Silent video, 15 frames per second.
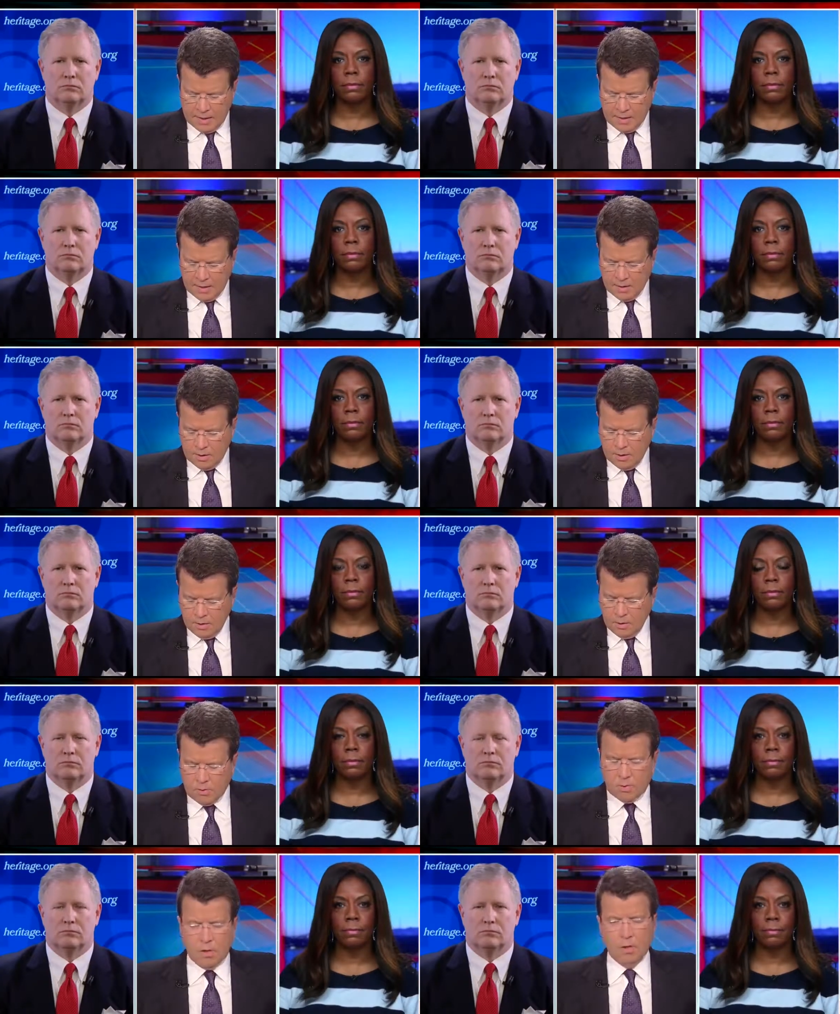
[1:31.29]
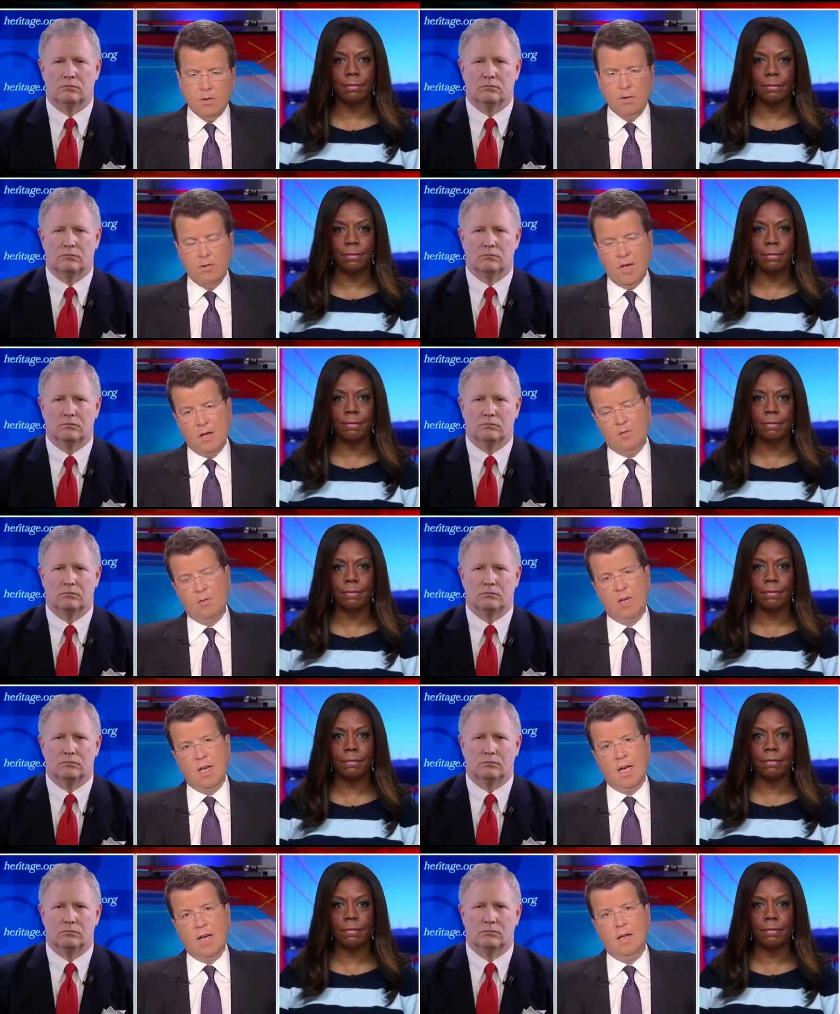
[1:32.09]

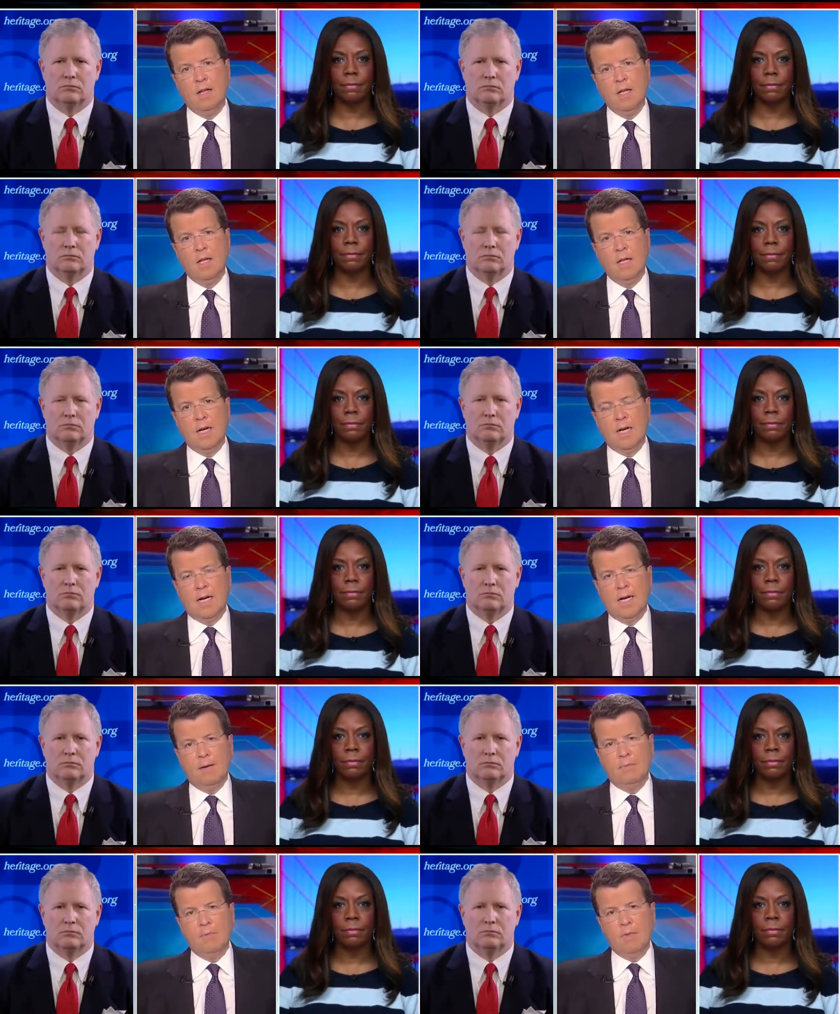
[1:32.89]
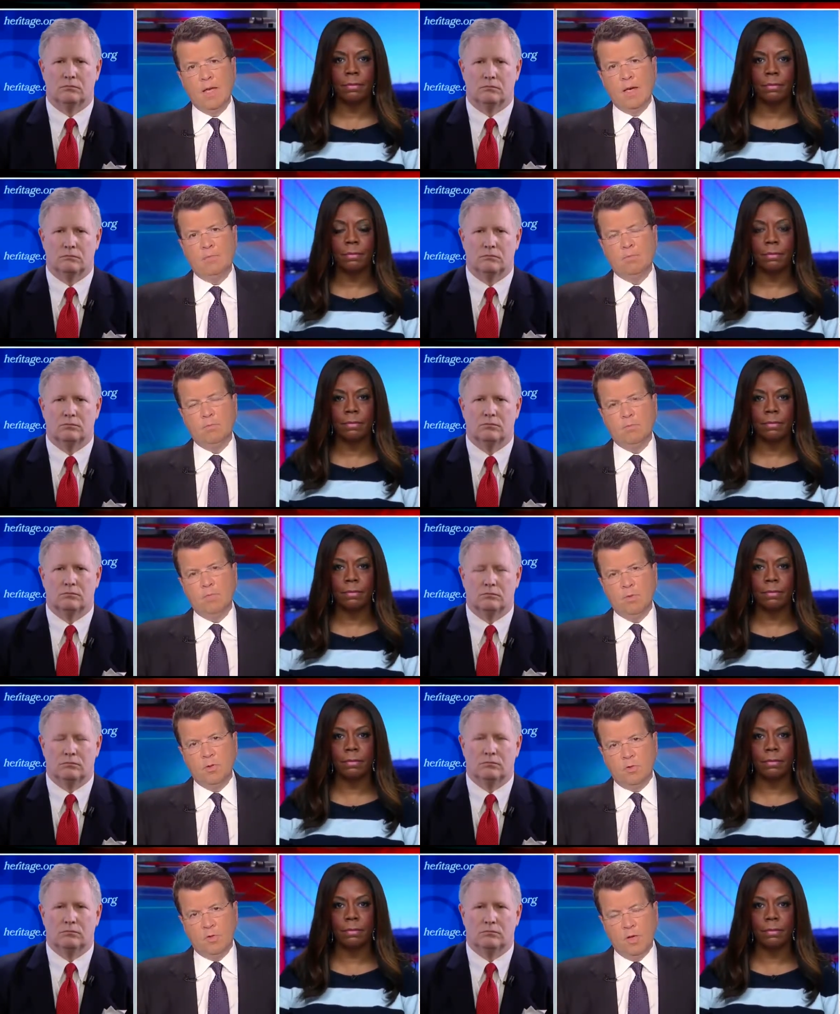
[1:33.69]
Speaker 1: denuclearization. Now, um, that
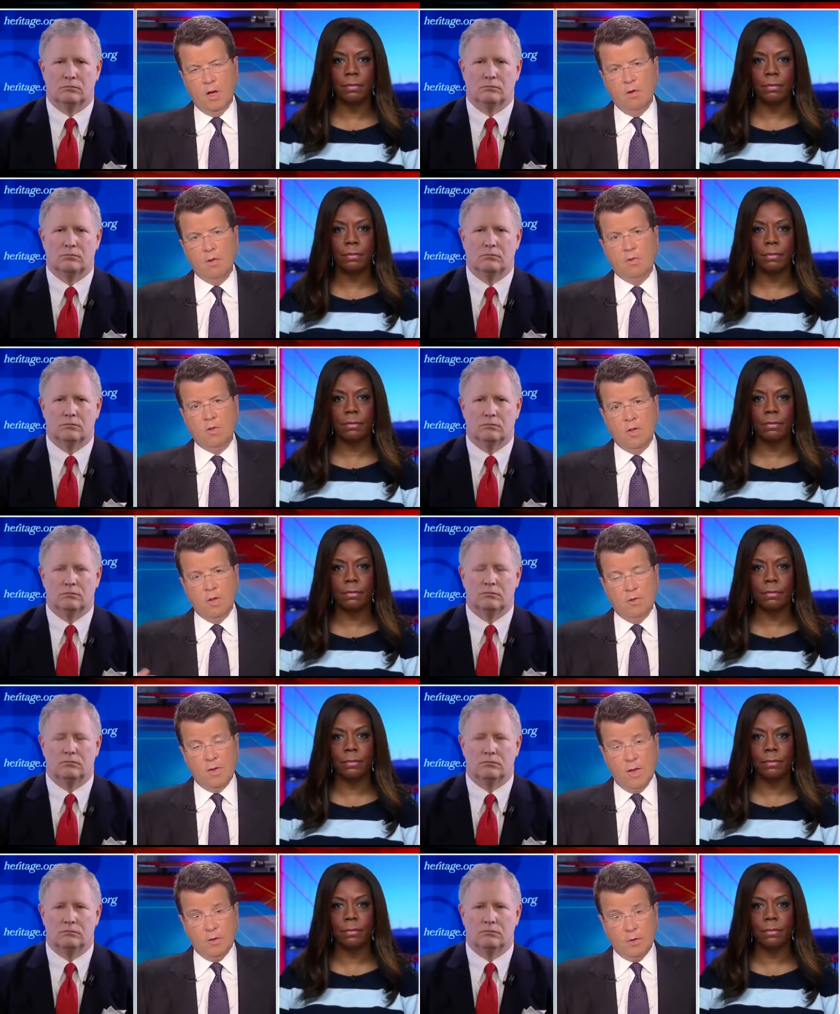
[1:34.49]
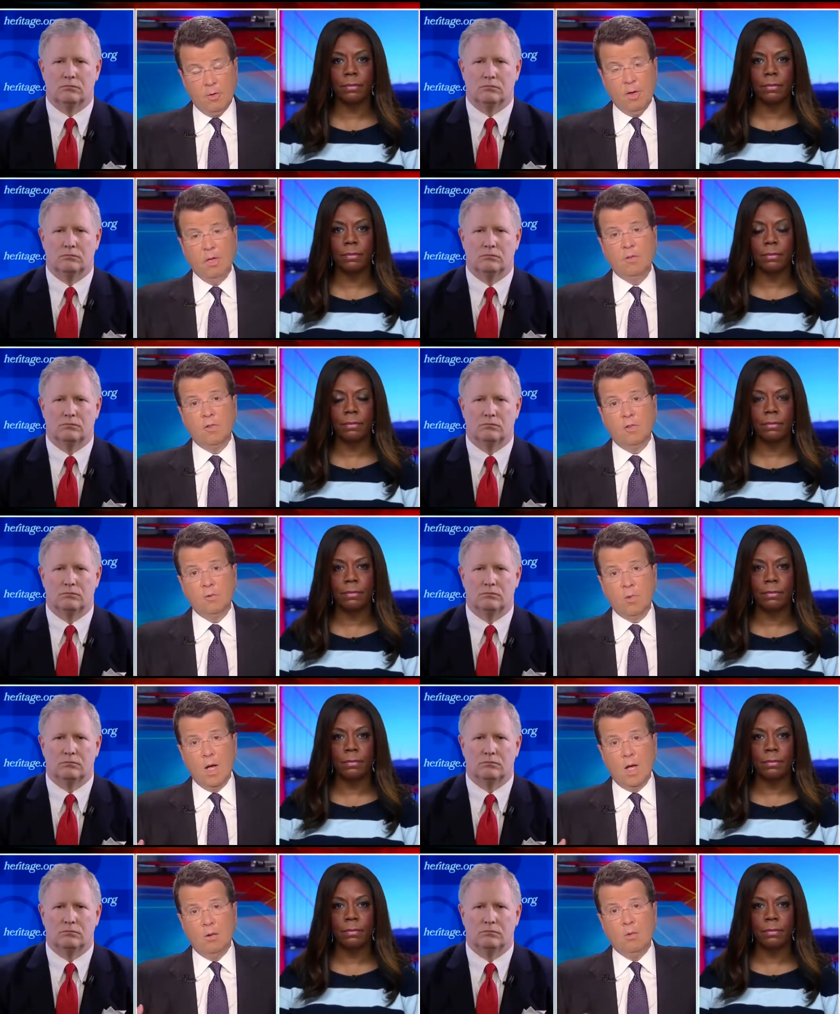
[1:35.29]
puts the onus on the South Koreans as
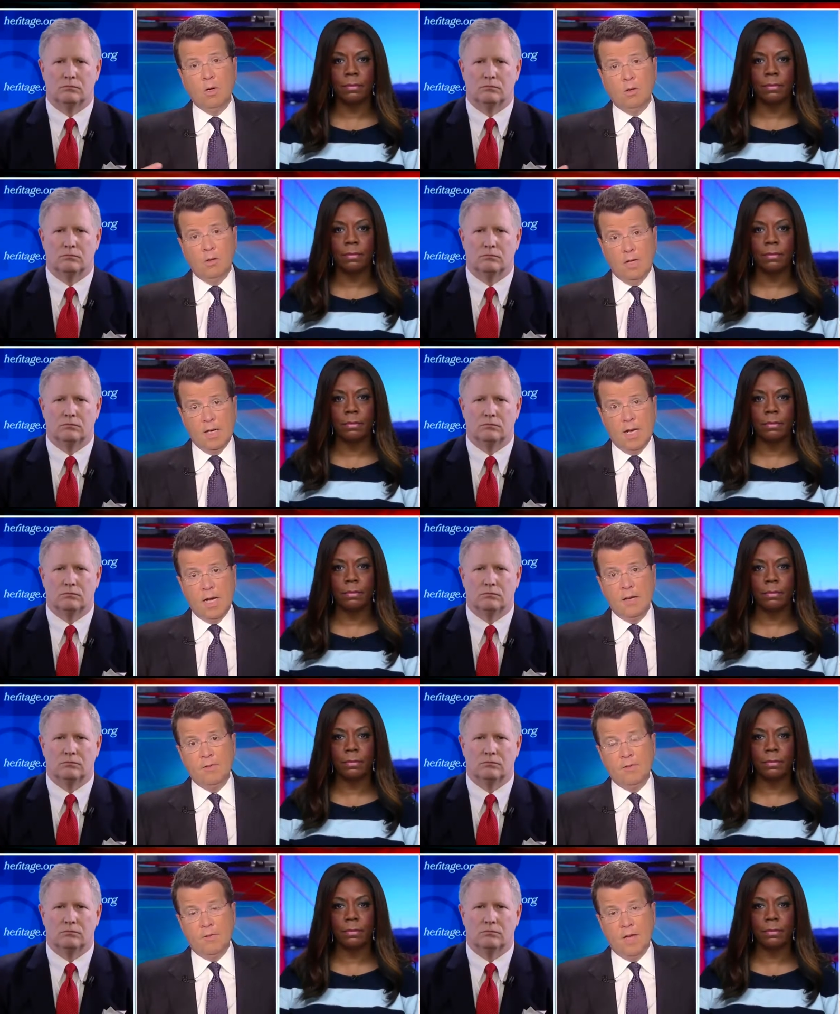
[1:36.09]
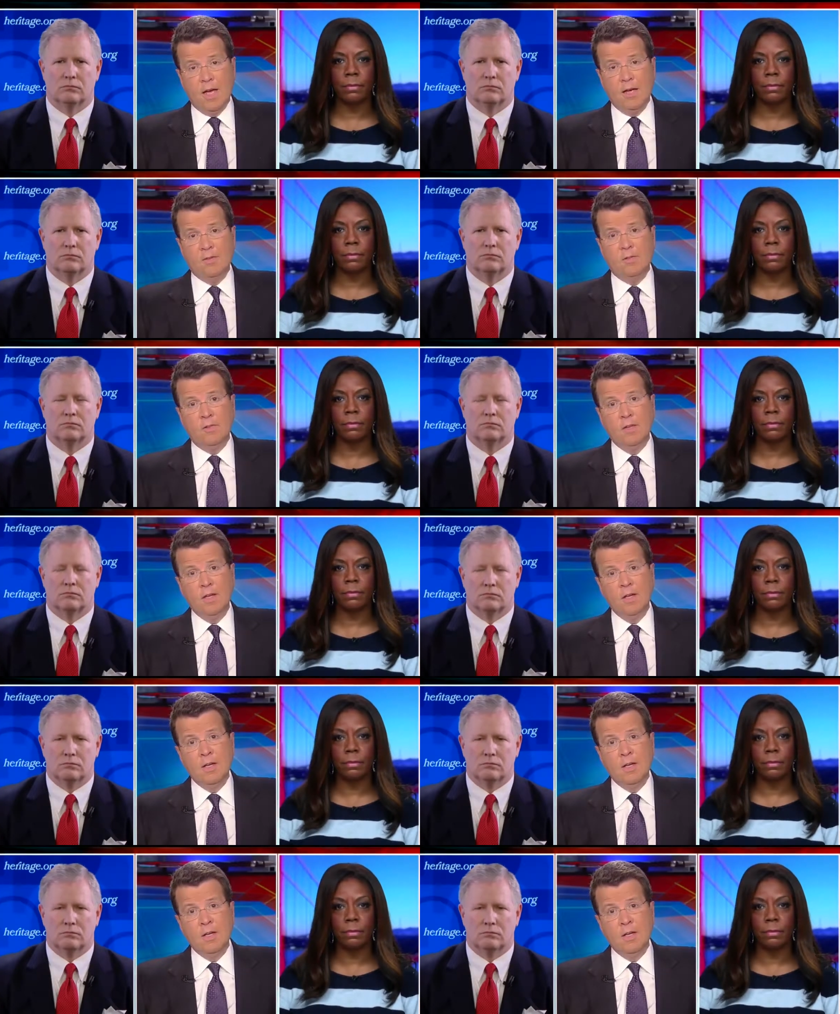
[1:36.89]
well, working with the United States